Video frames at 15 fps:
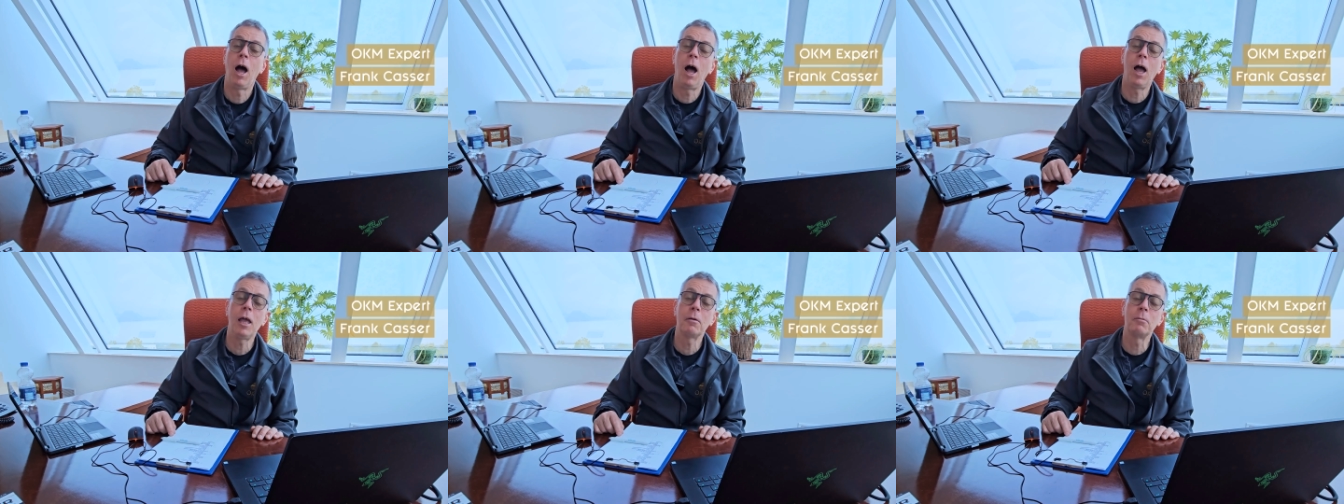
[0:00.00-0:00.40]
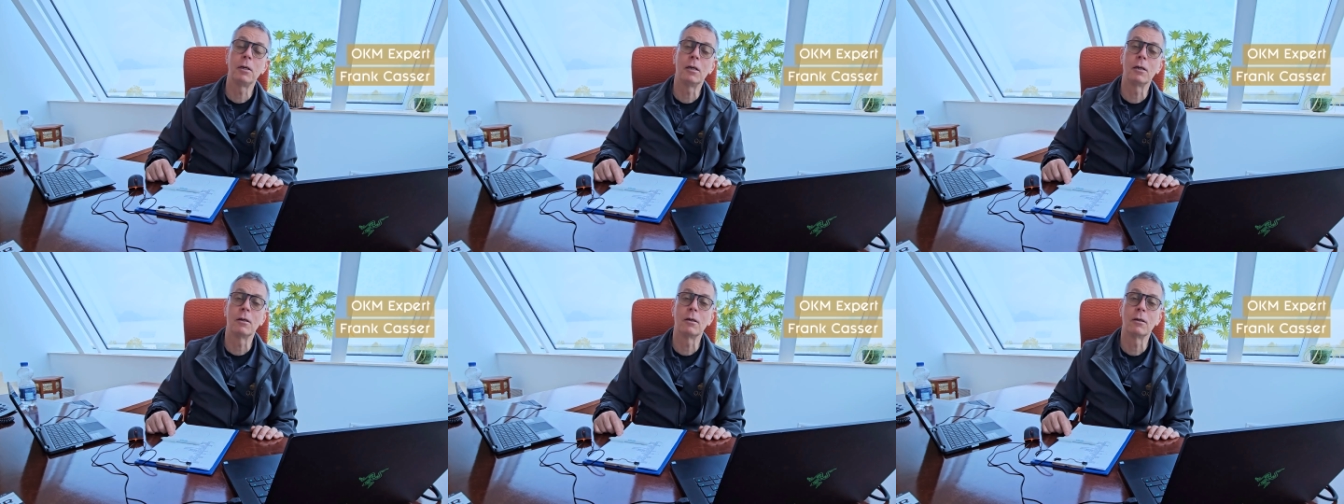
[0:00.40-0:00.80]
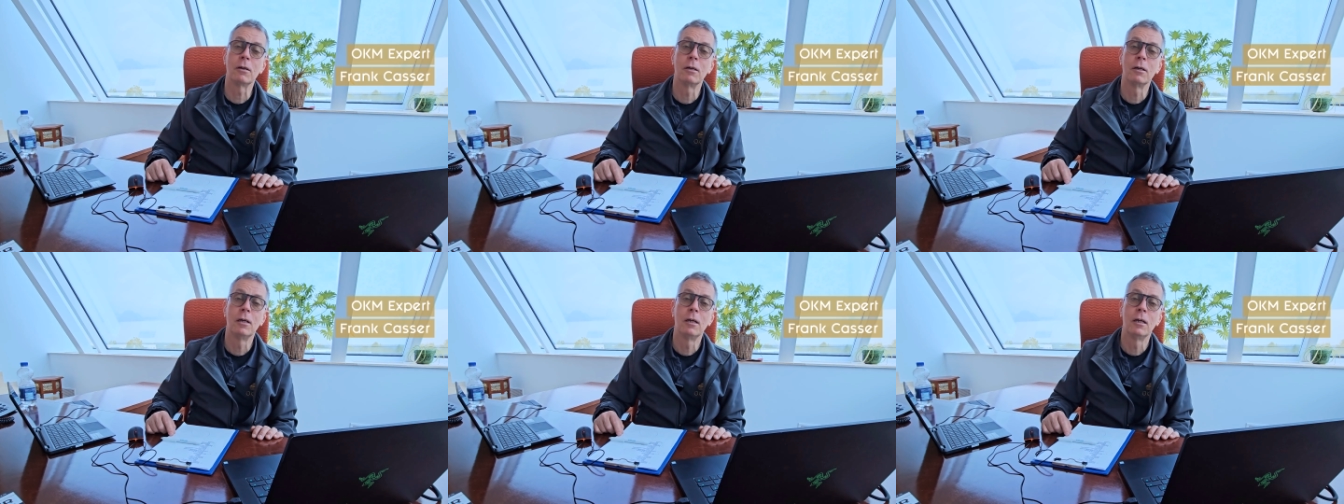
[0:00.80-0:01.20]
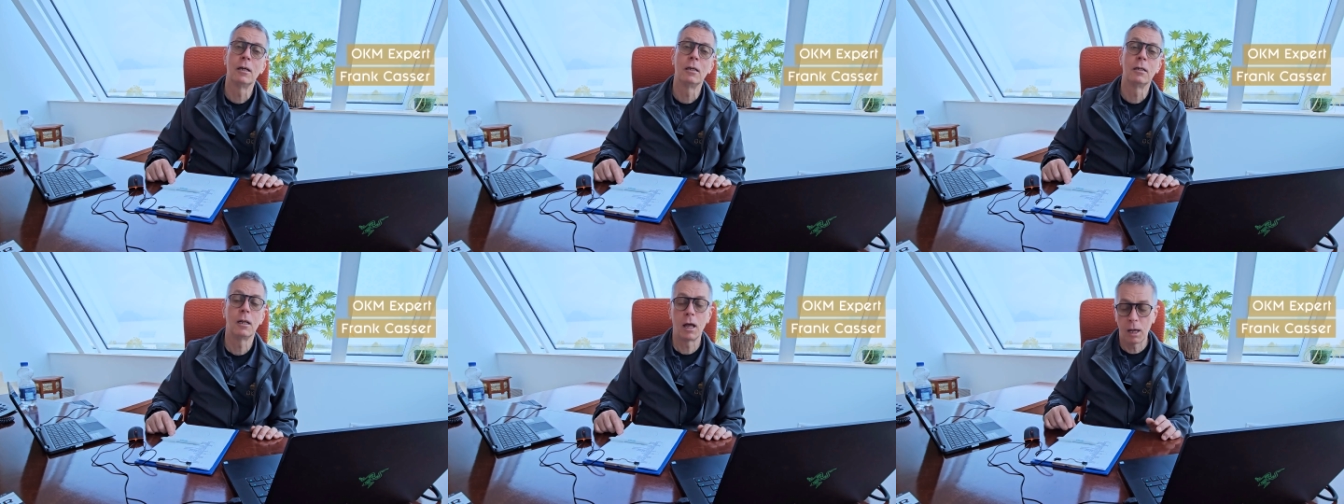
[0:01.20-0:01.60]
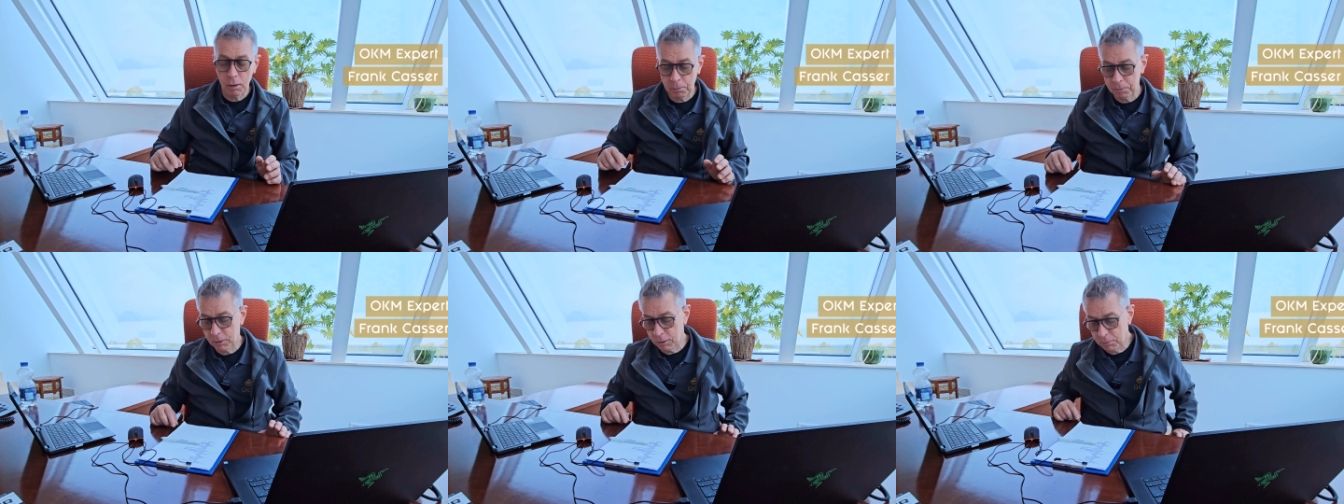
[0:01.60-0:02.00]
I am here to
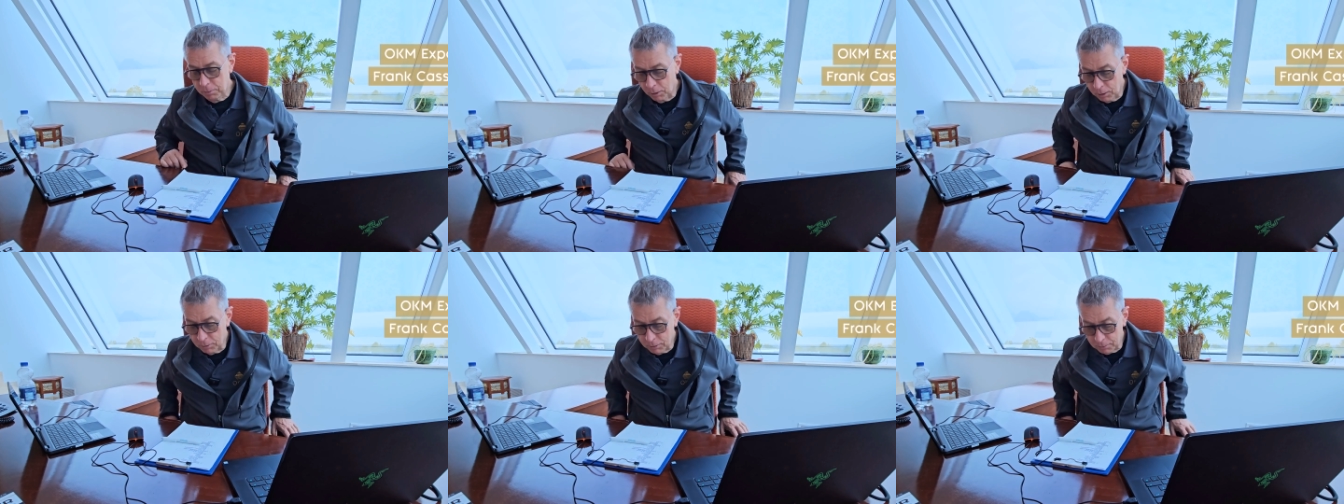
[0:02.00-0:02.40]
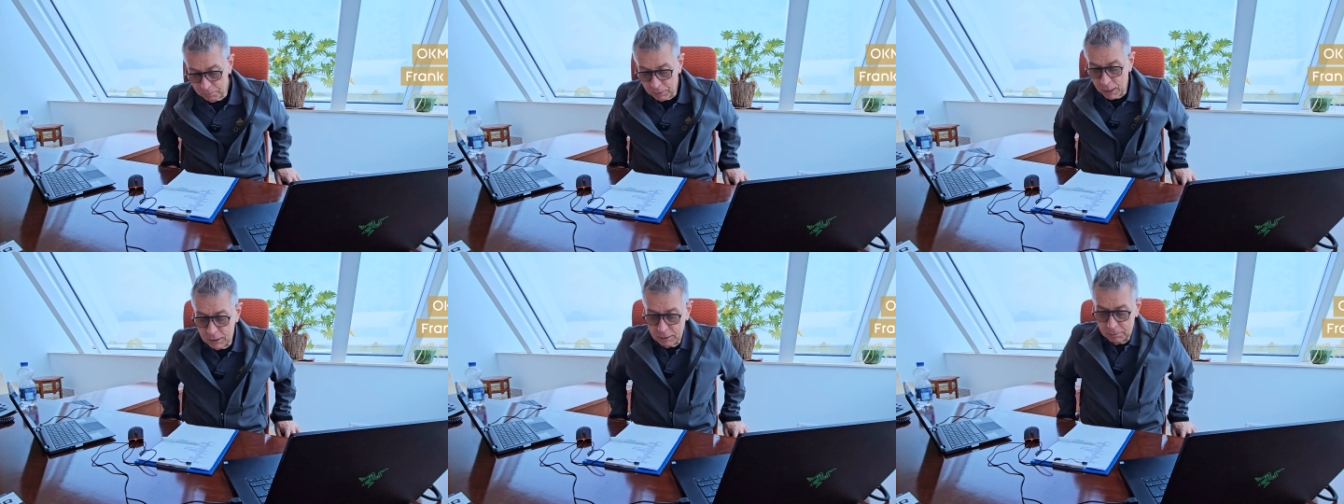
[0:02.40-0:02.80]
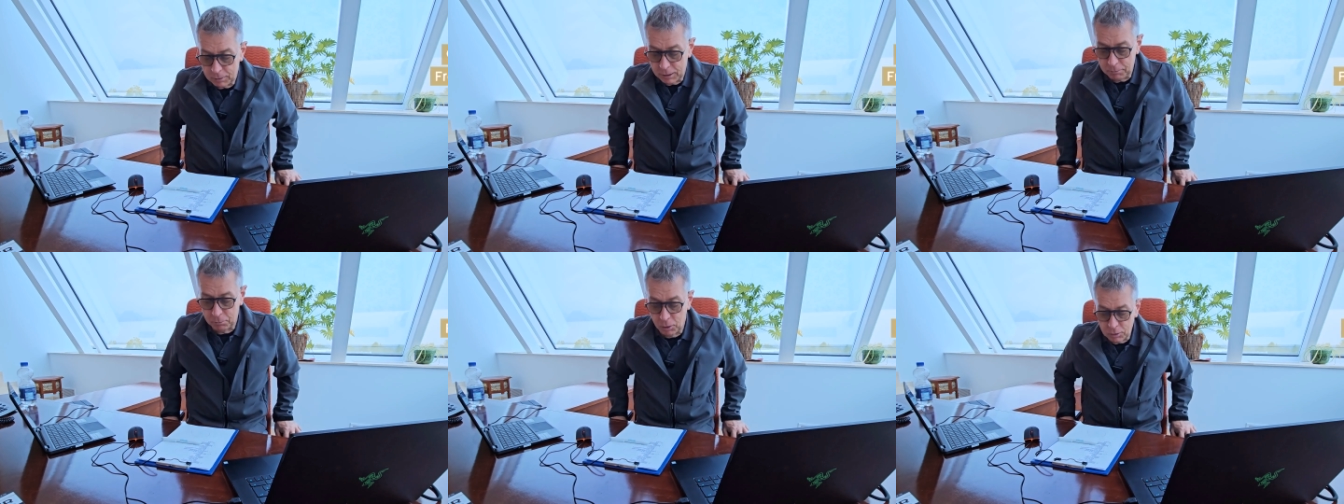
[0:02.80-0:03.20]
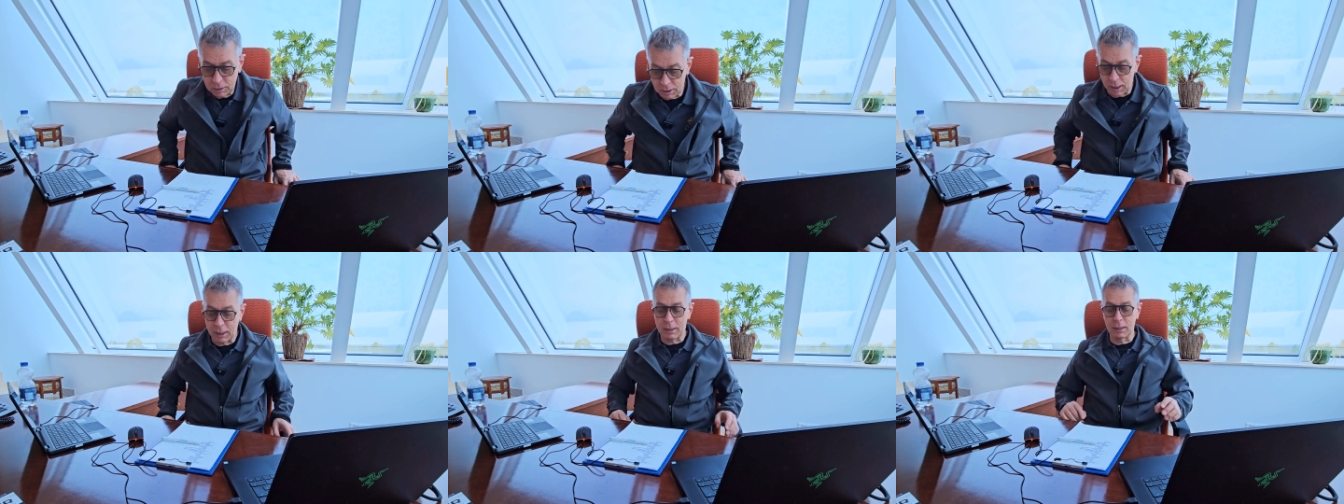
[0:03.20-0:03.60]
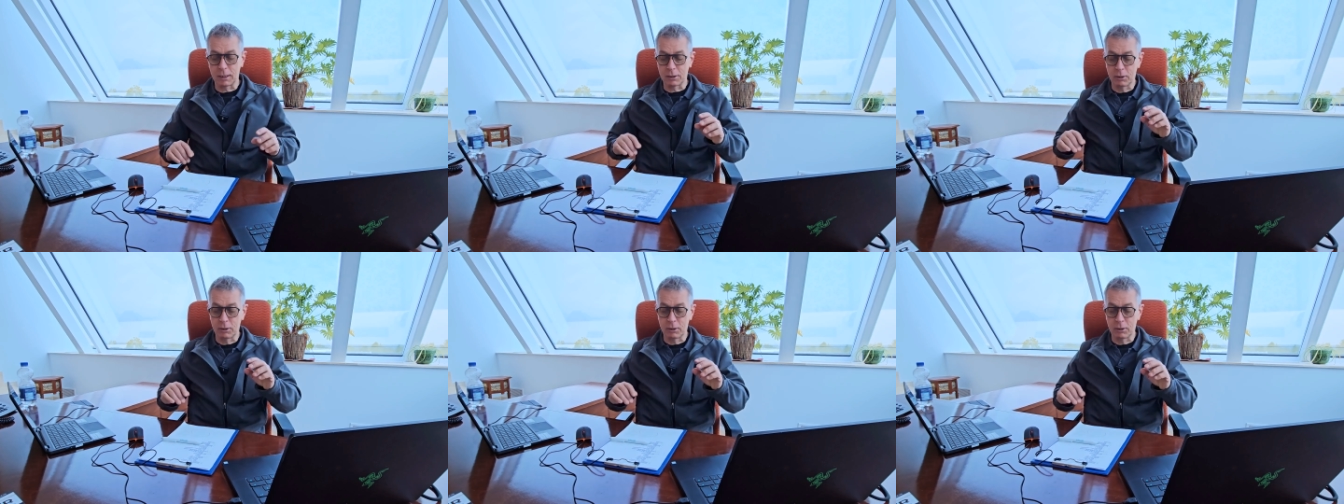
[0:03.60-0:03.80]
help you possibly, most likely,